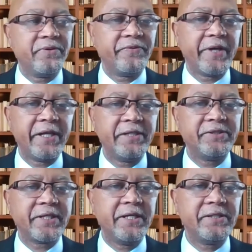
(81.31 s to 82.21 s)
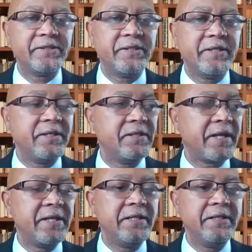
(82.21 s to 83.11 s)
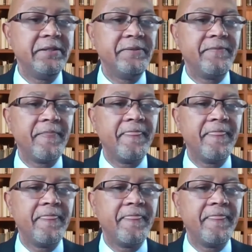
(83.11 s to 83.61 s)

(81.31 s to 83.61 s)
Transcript: of Higher Education and Training,